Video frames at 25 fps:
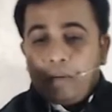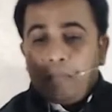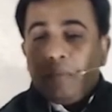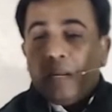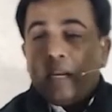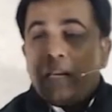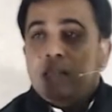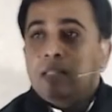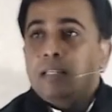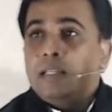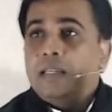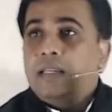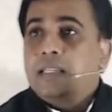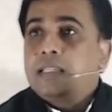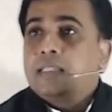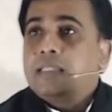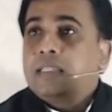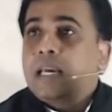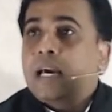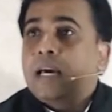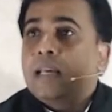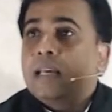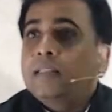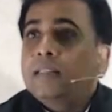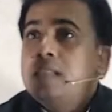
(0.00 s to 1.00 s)
If some energy
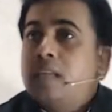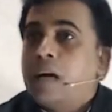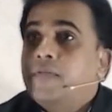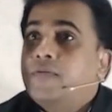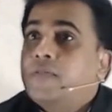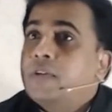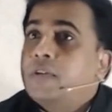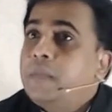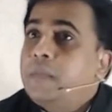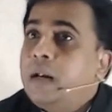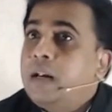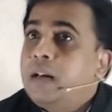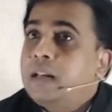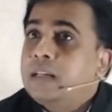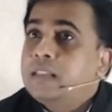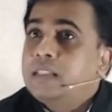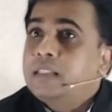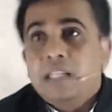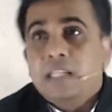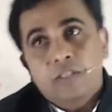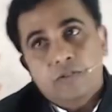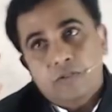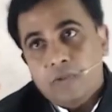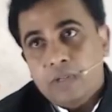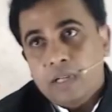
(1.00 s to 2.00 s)
discharges after
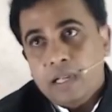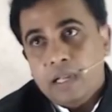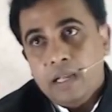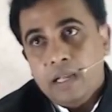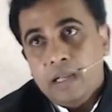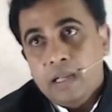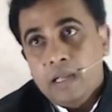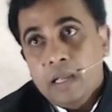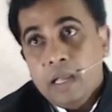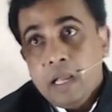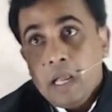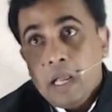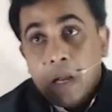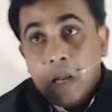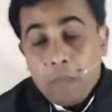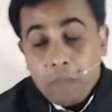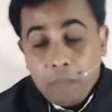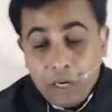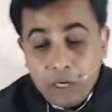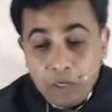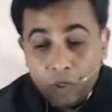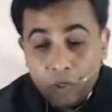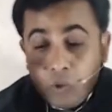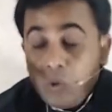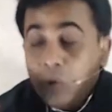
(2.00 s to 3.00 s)
meditation, it's okay.
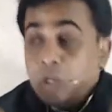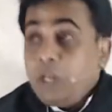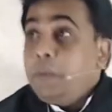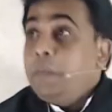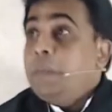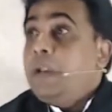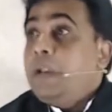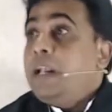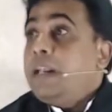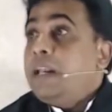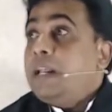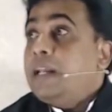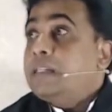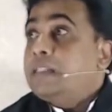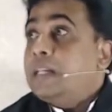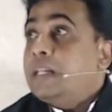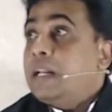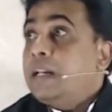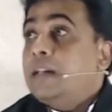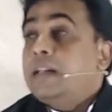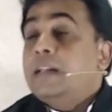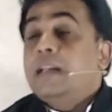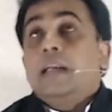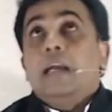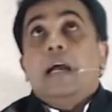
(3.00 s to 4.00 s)
But during
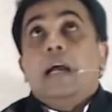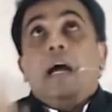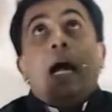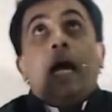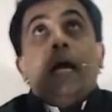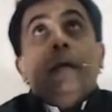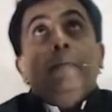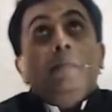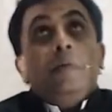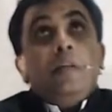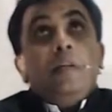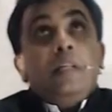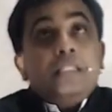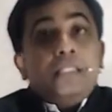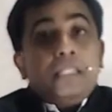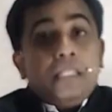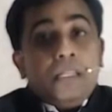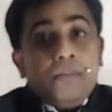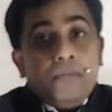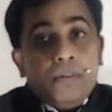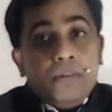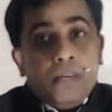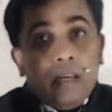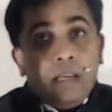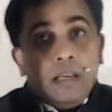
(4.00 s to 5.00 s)
meditation, I am
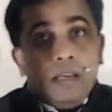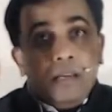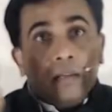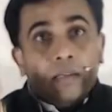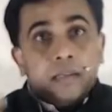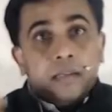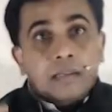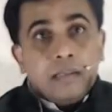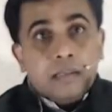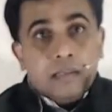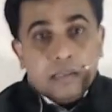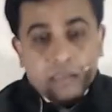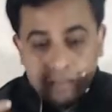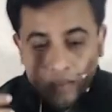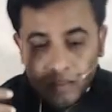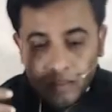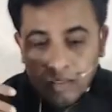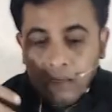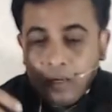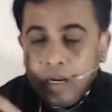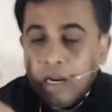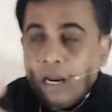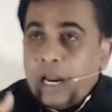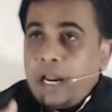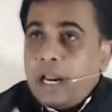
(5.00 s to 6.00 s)
receiving
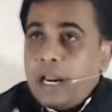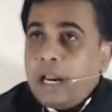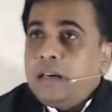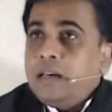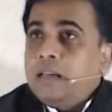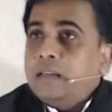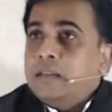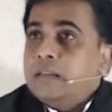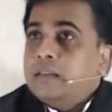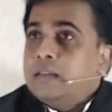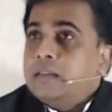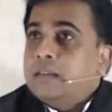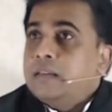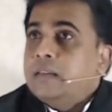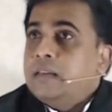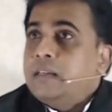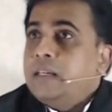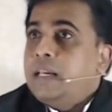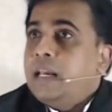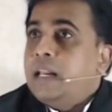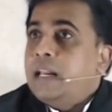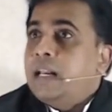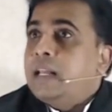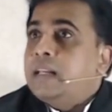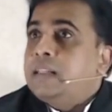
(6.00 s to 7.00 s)
and
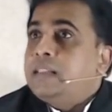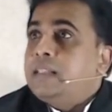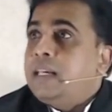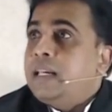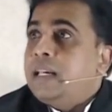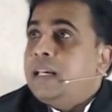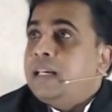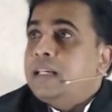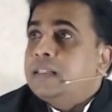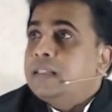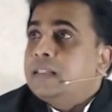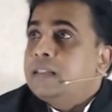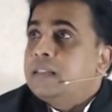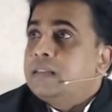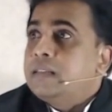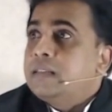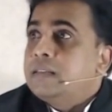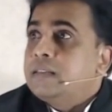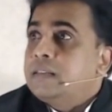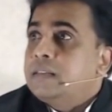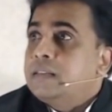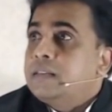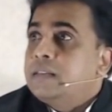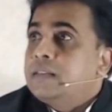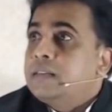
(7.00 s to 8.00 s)
energy is
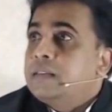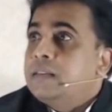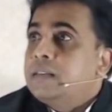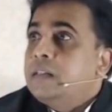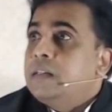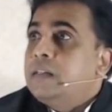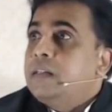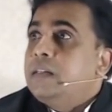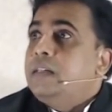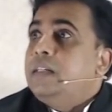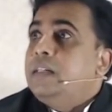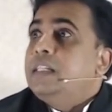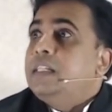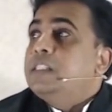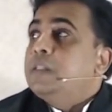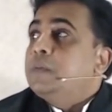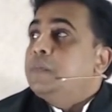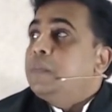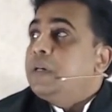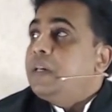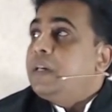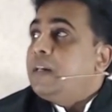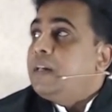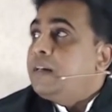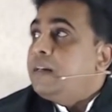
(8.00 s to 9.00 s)

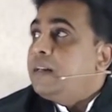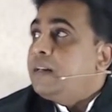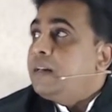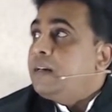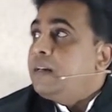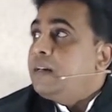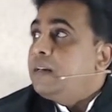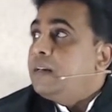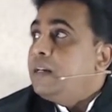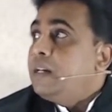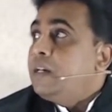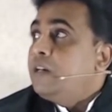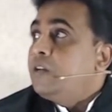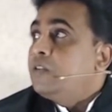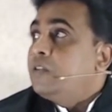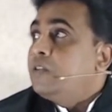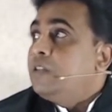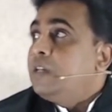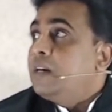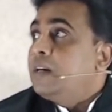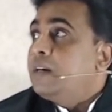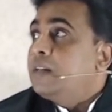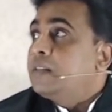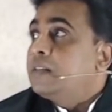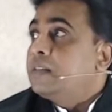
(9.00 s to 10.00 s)
dissipated into
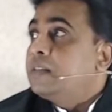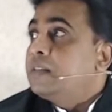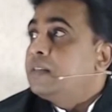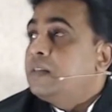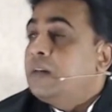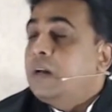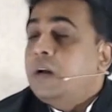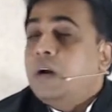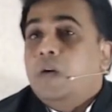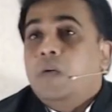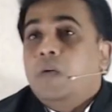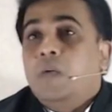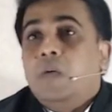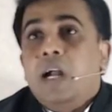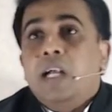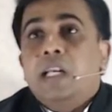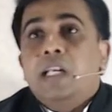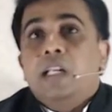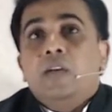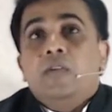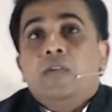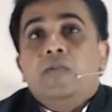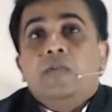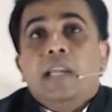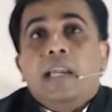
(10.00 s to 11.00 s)
the earth.
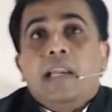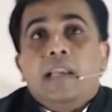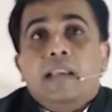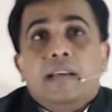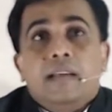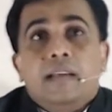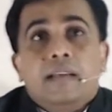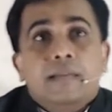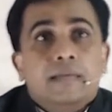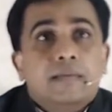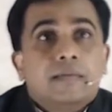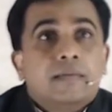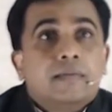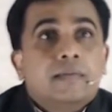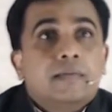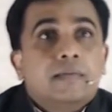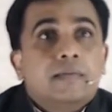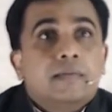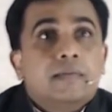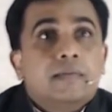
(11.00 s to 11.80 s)
What you gain?